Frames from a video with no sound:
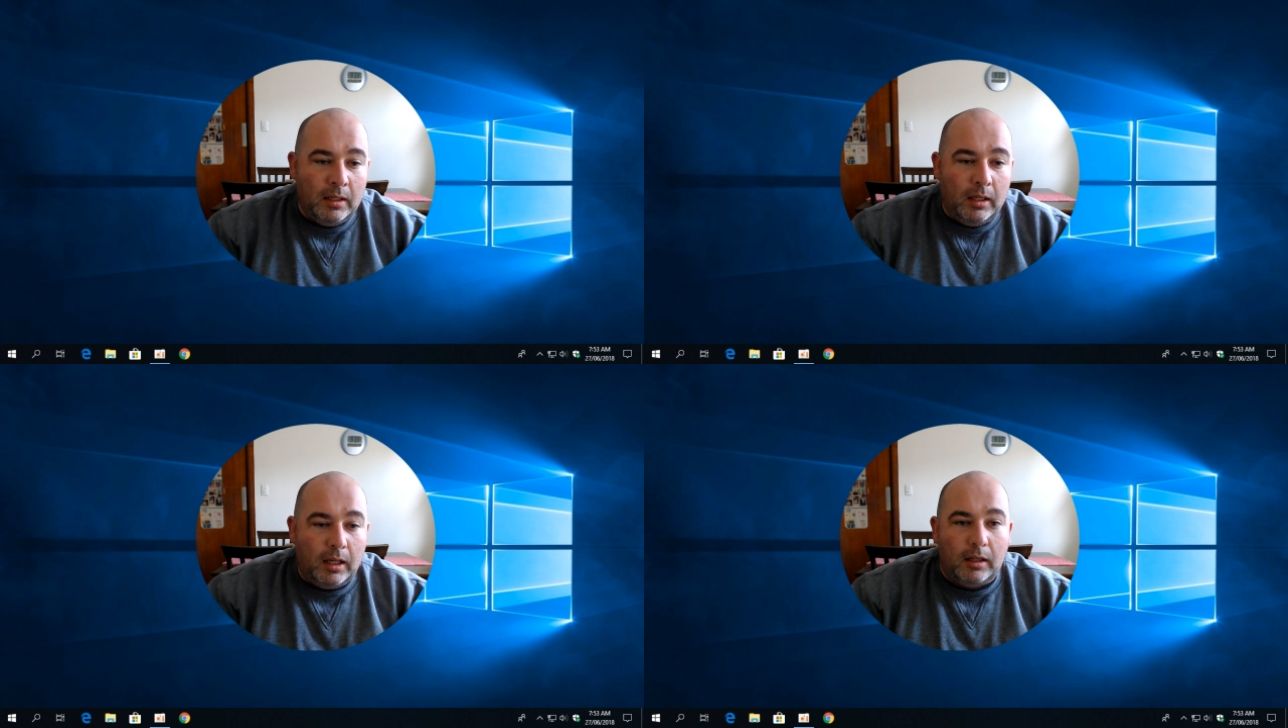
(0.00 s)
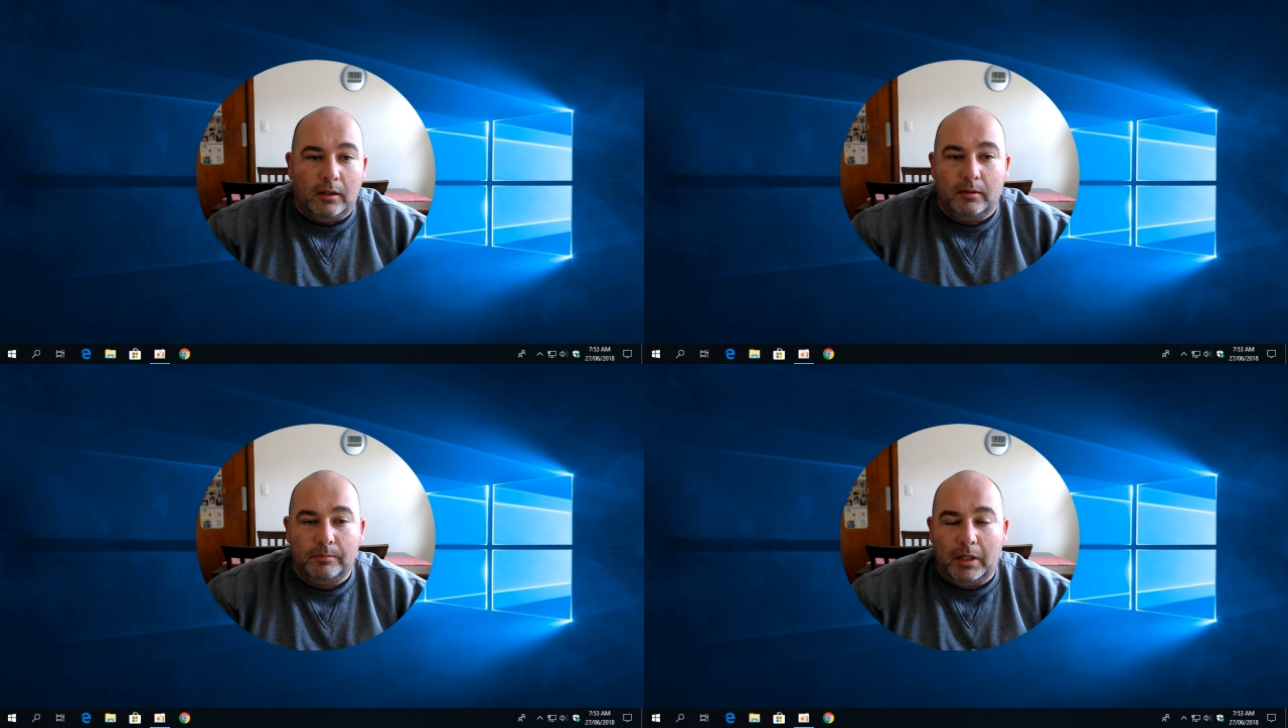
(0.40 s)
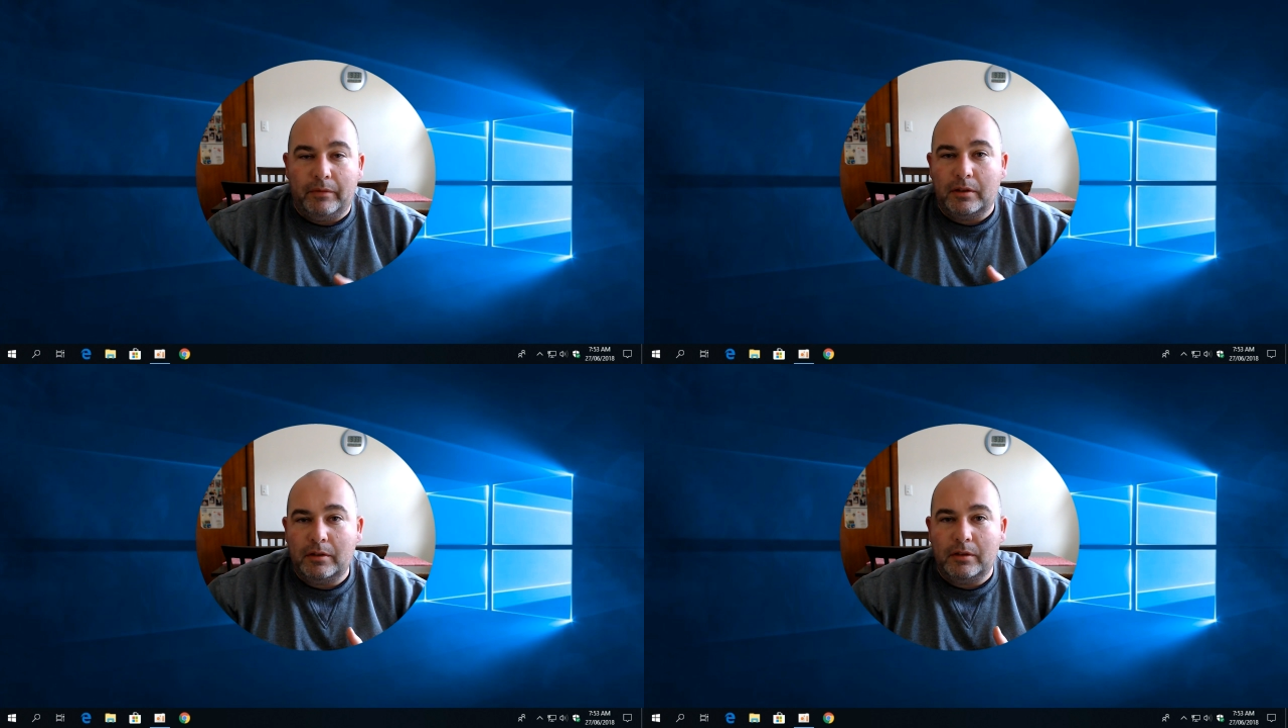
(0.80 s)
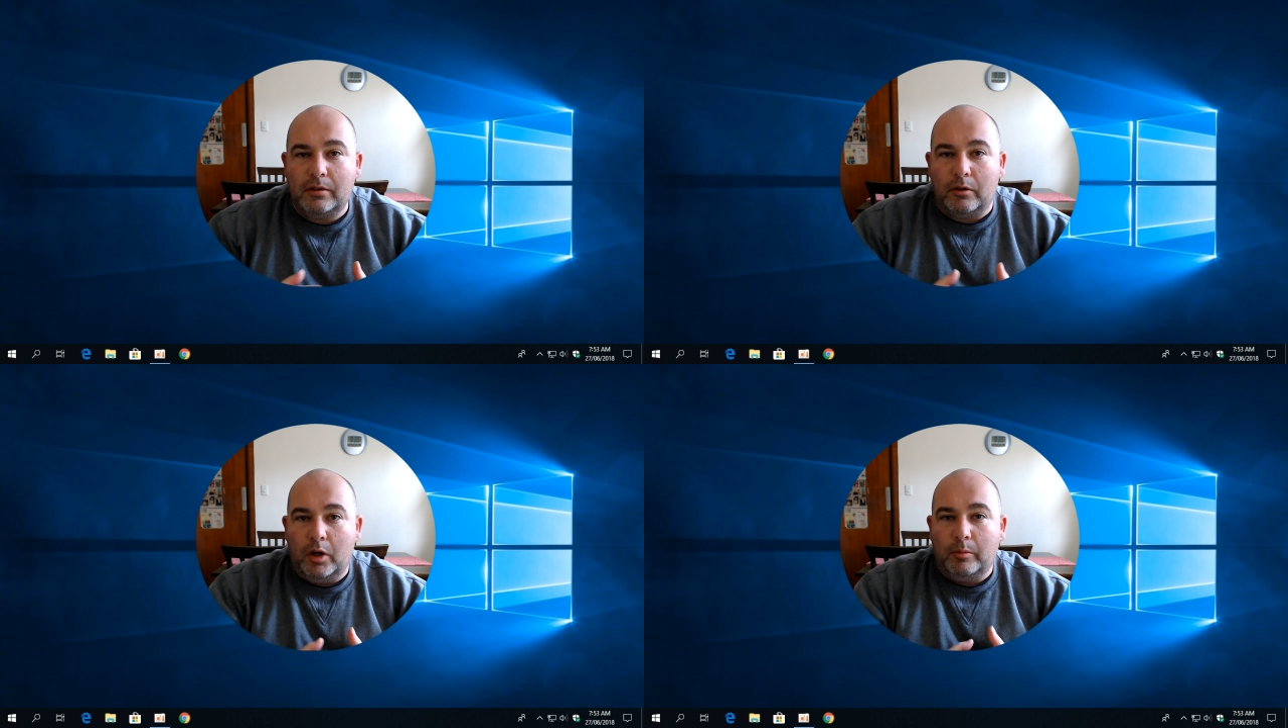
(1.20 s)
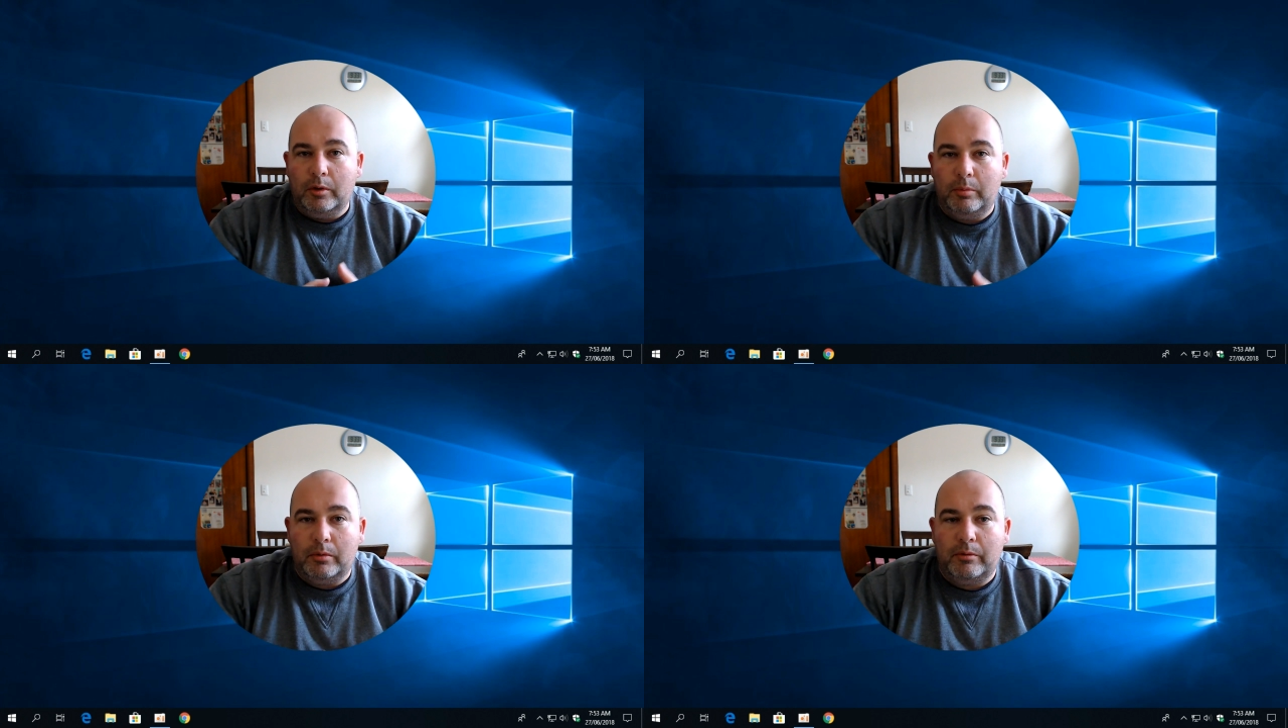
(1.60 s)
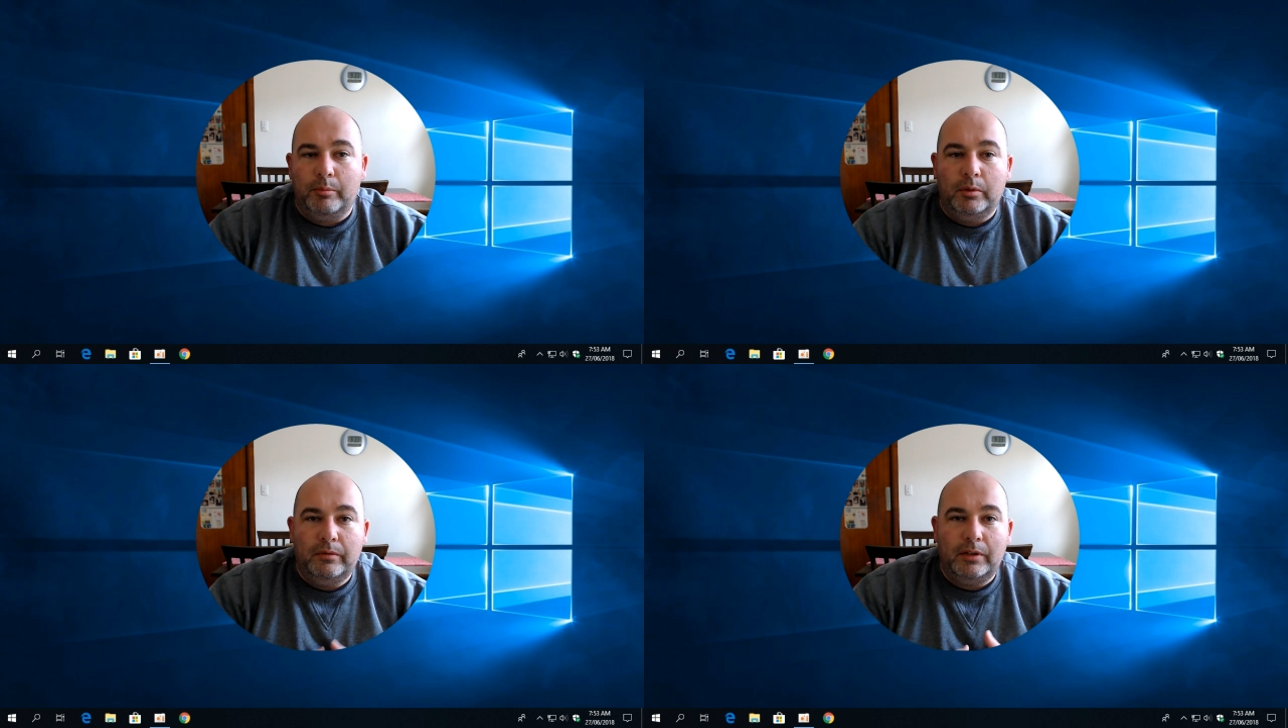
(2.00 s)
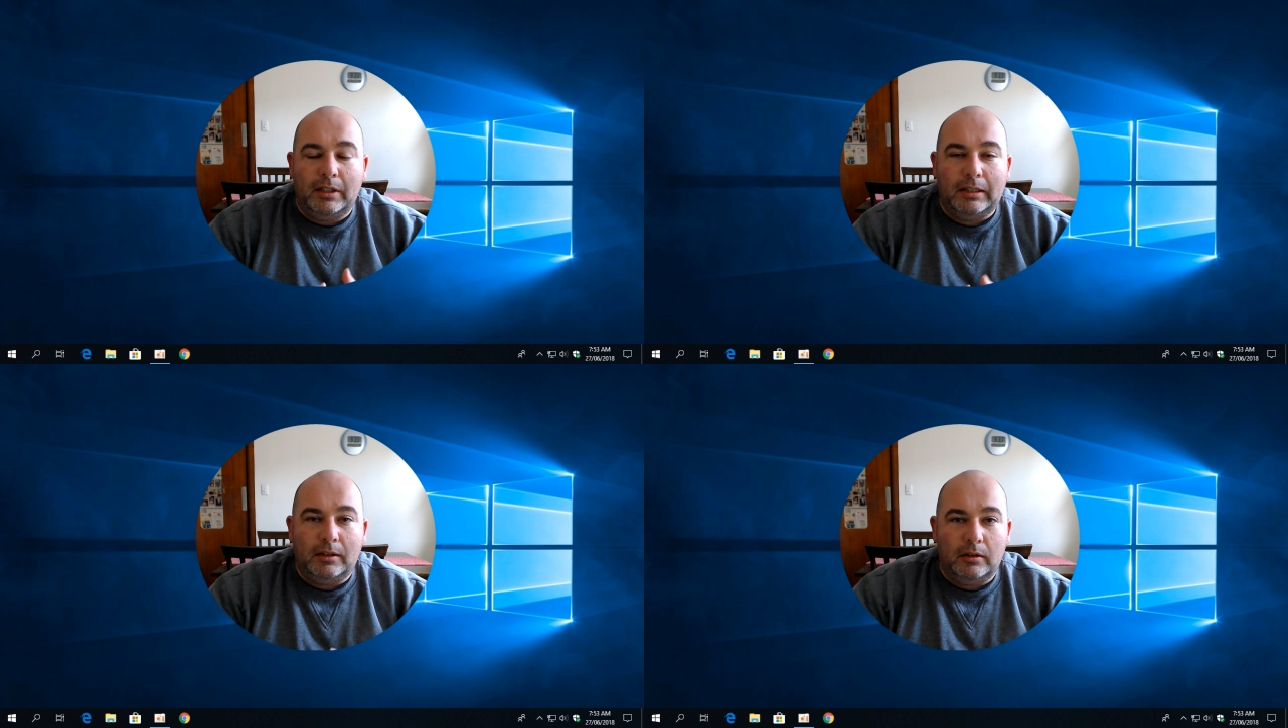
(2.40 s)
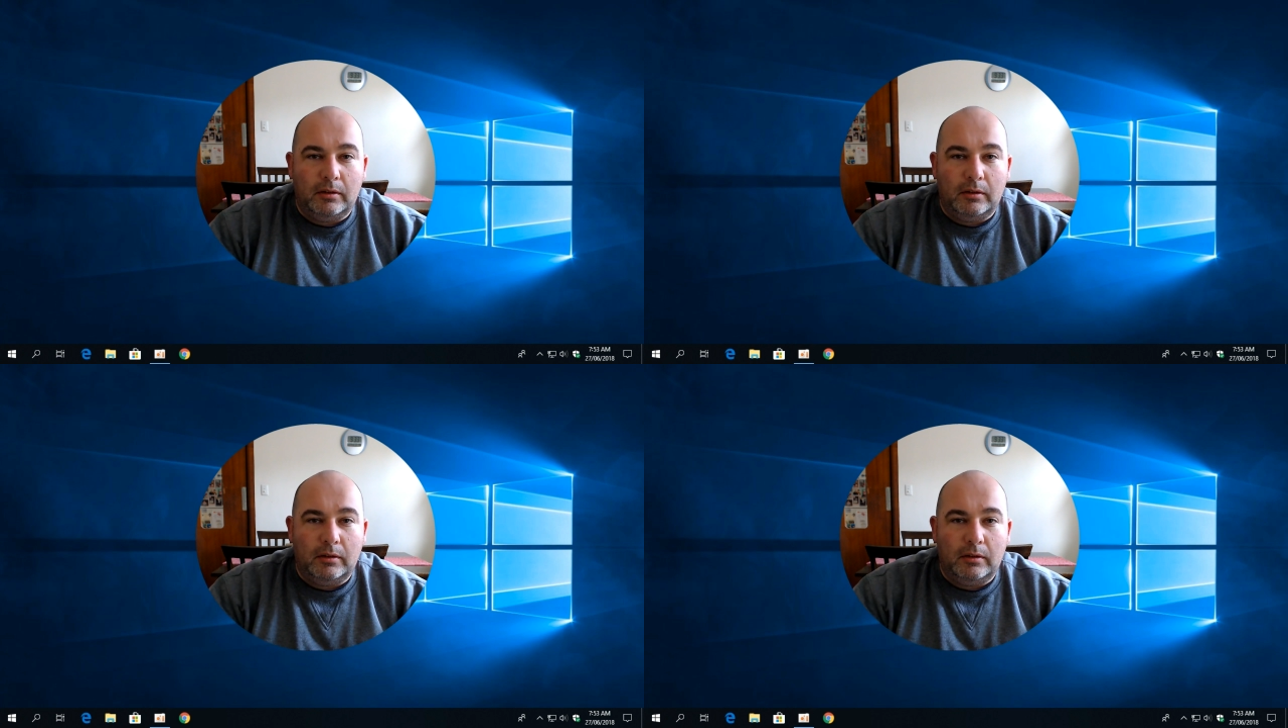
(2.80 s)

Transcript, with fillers: um, ever since the home group was removed and uh,